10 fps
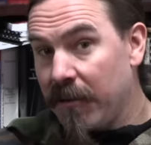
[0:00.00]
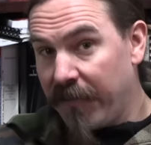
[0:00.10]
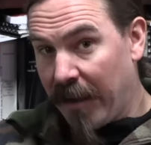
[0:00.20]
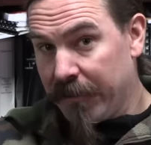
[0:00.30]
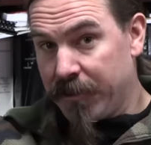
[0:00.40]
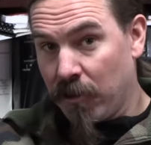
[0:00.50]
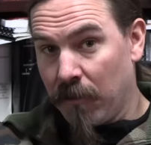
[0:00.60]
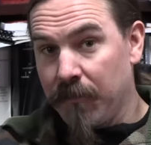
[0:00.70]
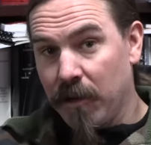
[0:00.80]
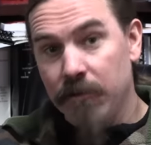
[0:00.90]
a valid
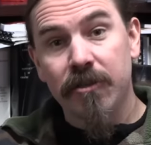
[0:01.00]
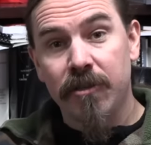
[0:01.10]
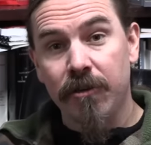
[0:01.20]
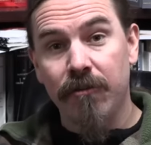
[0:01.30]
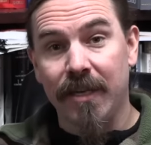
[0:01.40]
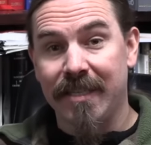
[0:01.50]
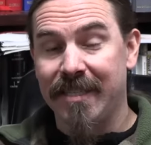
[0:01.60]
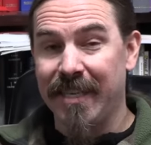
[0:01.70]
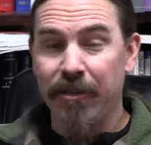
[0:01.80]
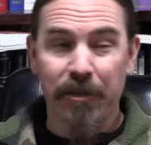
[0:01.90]
term goes to
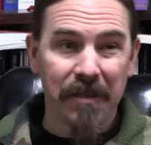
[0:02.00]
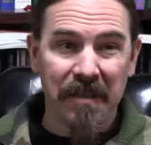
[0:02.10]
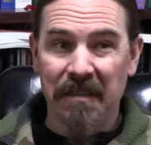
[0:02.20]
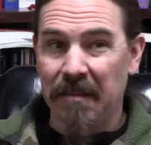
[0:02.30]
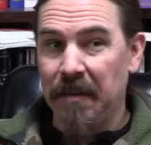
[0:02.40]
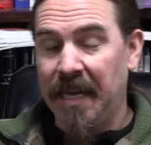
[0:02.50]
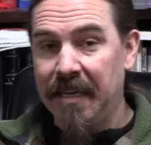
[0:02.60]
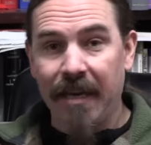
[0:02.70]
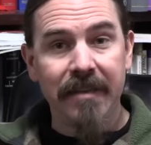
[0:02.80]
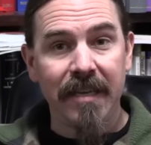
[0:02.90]
essentially the late
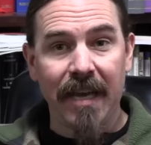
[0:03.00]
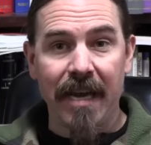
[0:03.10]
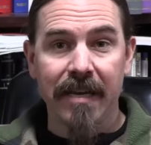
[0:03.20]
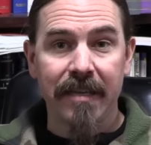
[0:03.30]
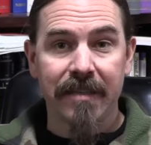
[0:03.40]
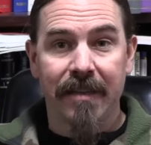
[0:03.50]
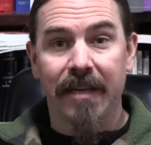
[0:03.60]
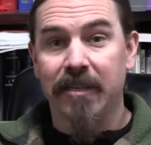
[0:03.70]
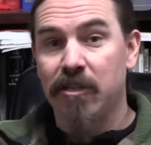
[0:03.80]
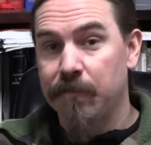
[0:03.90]
1980s and
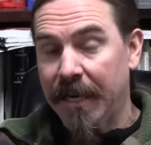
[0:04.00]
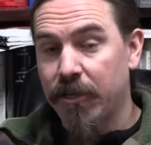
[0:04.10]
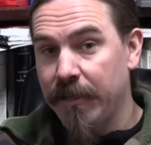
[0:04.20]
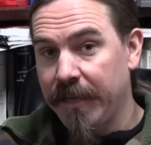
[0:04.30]
then especially